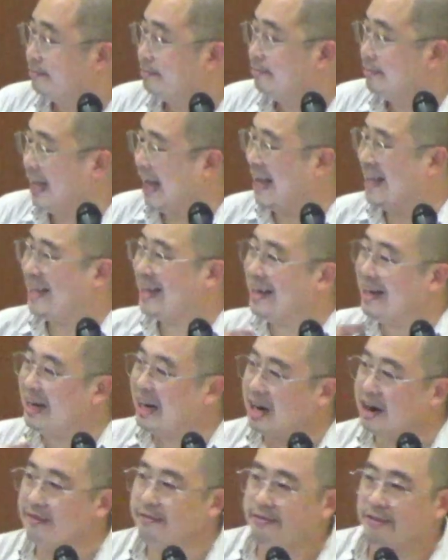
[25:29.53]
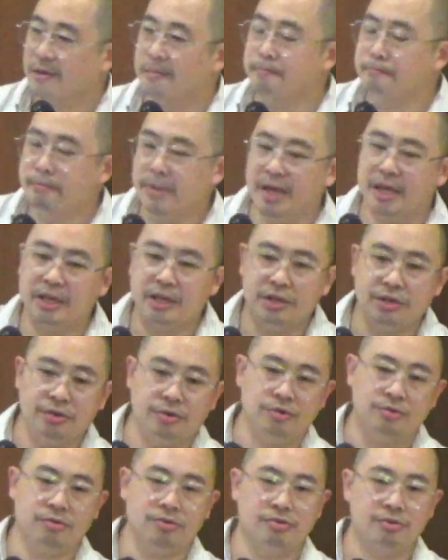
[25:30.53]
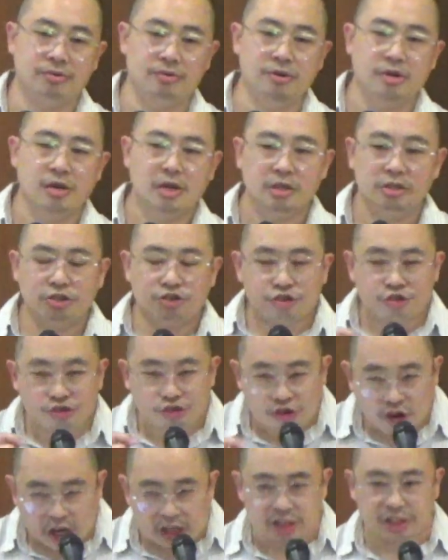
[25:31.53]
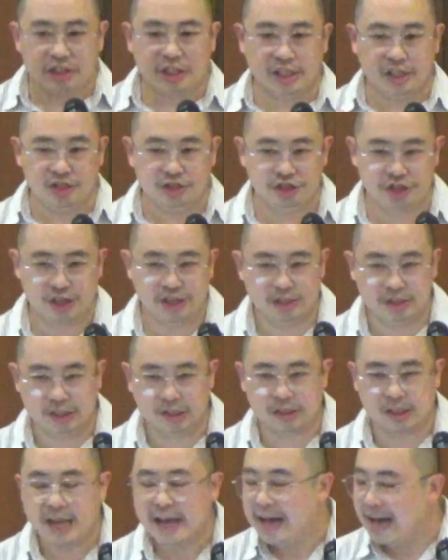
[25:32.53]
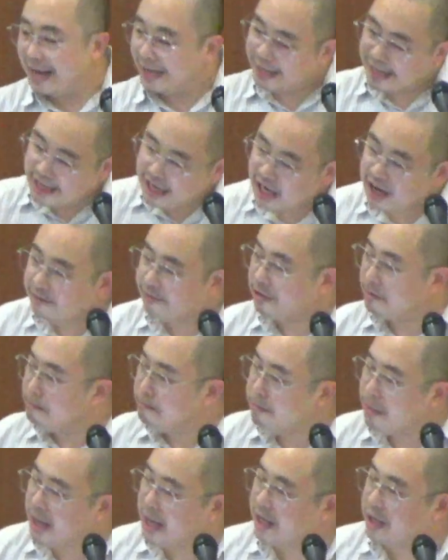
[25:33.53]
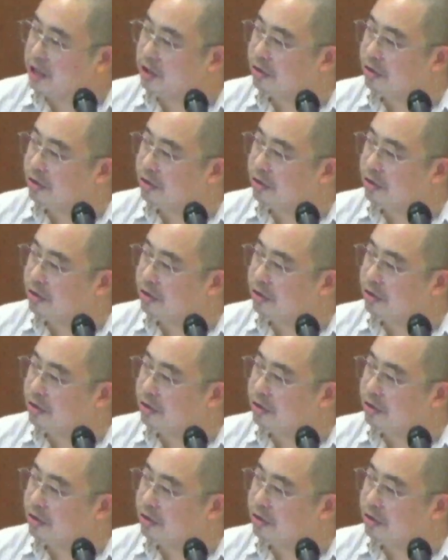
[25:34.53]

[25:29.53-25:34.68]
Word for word: I can never make you trust in Jesus. I can never make you